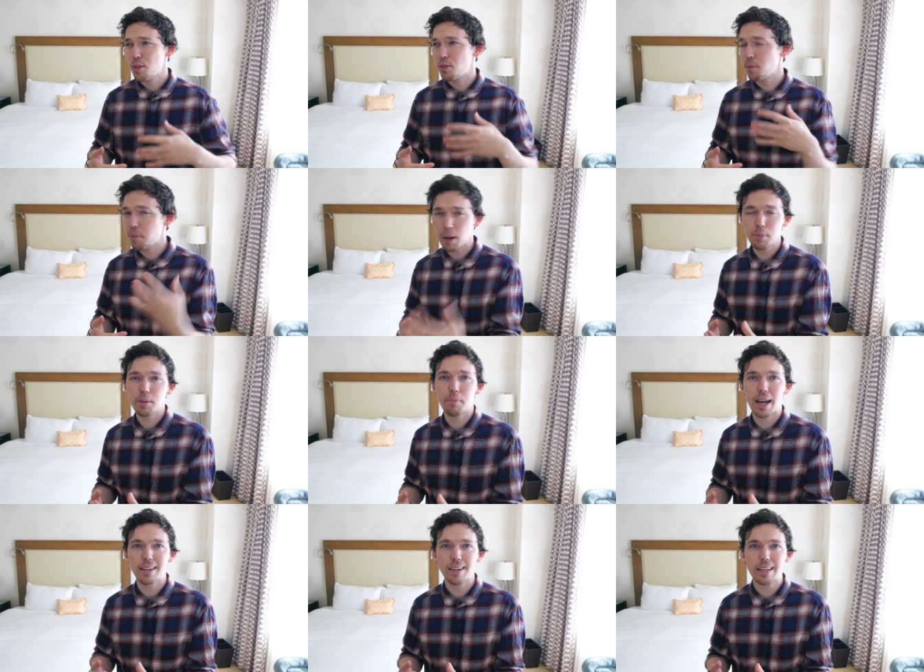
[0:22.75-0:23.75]
the public
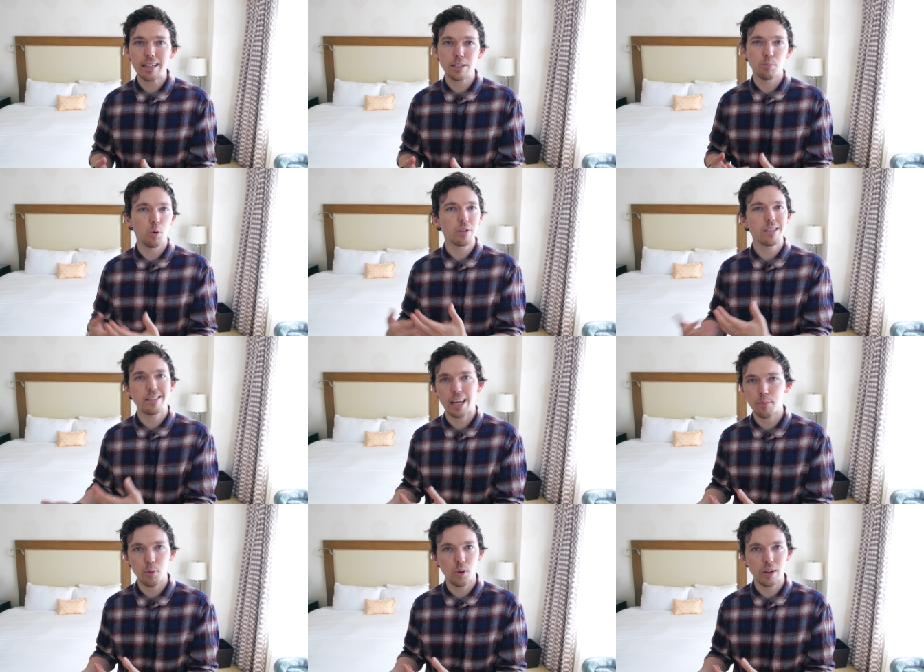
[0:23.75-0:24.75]
beta is more
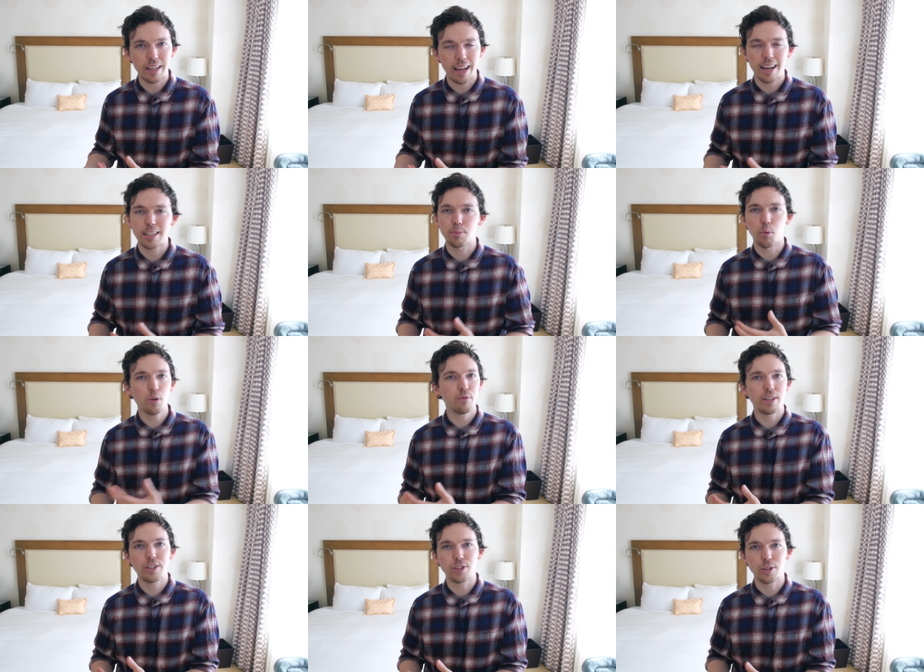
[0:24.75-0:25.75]
stable and it has more
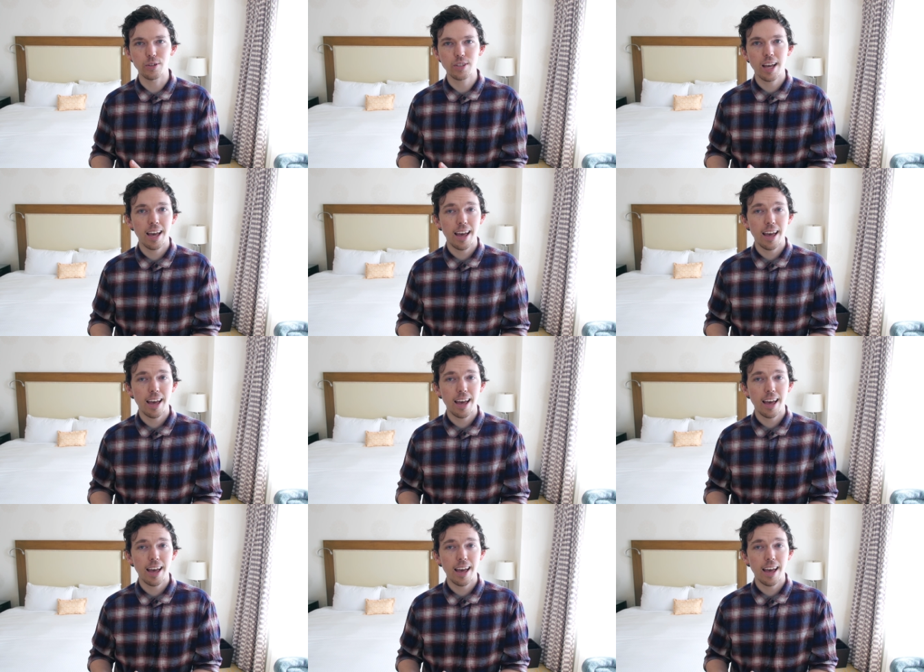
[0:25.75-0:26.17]
features,